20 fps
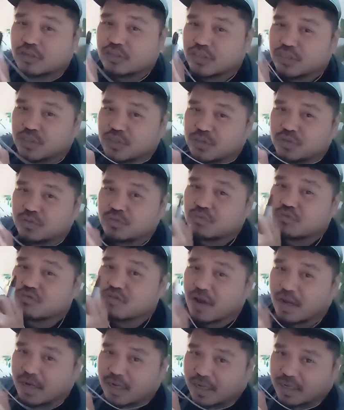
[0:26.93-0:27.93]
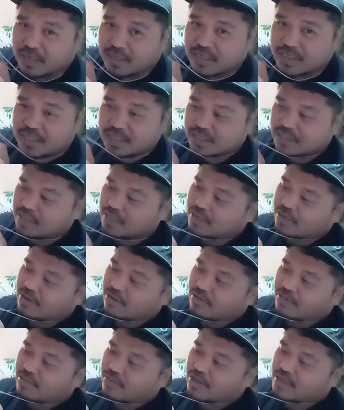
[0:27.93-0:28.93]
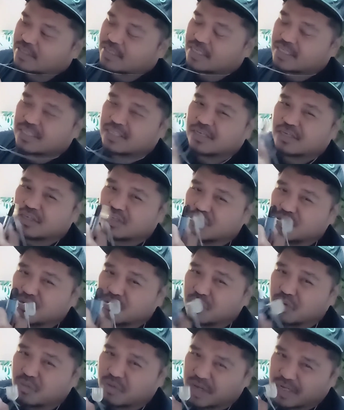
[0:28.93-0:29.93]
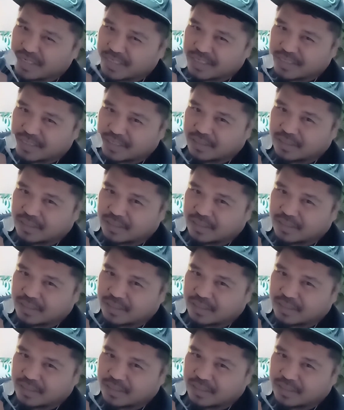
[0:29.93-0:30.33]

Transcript: to RELX. This is the newest